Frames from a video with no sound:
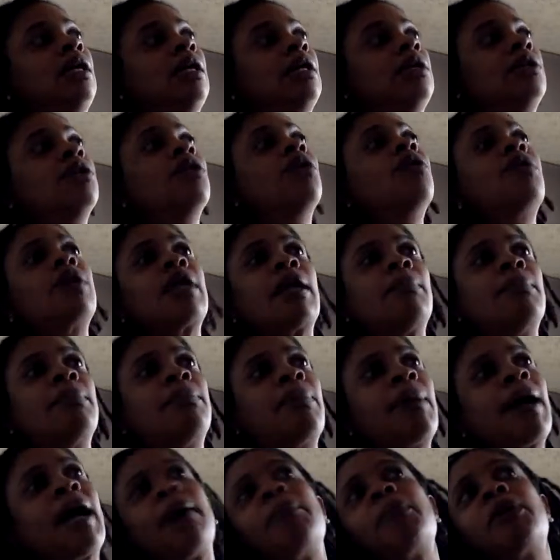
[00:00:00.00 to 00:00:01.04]
knowing I'm
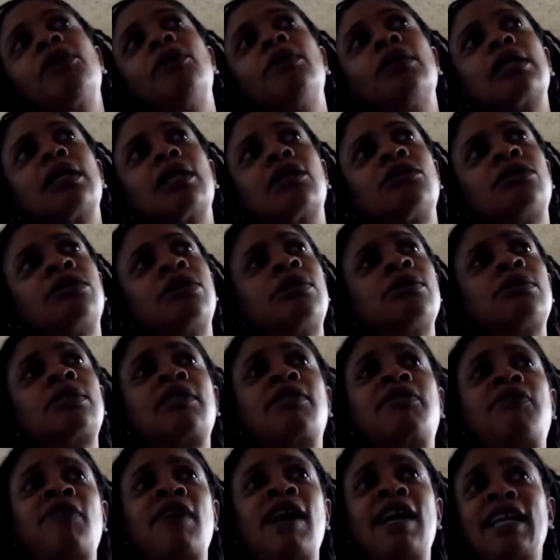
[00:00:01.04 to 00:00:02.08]
probably going to get
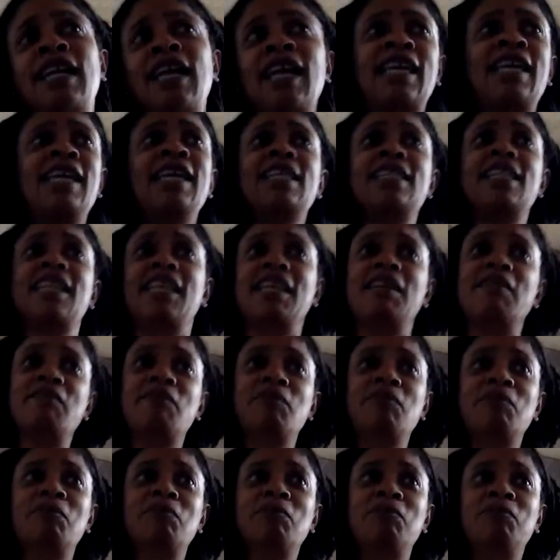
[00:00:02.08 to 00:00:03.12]
crucified like he did
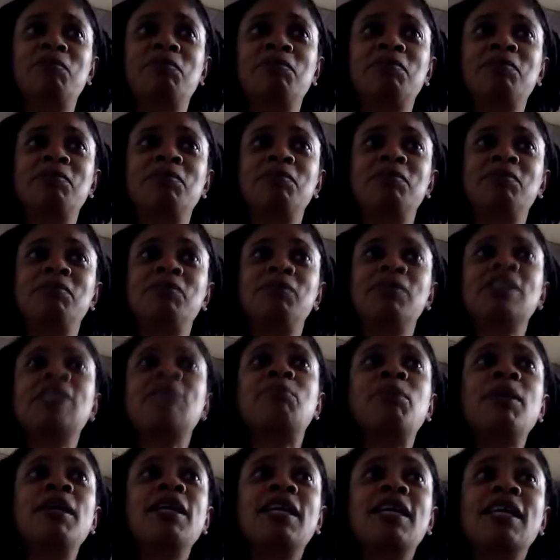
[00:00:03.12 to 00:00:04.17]
for
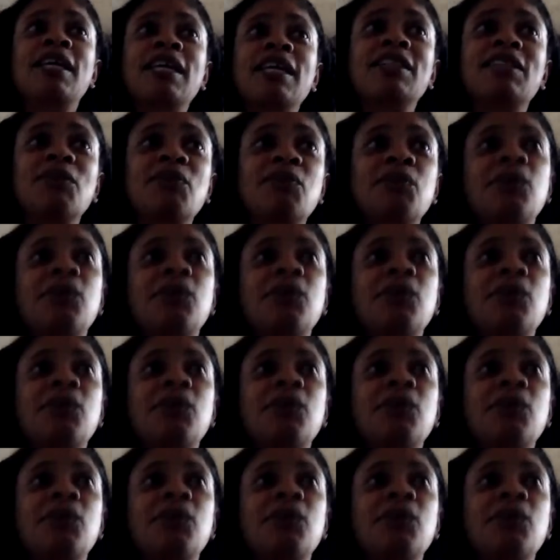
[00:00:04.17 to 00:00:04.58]
speaking the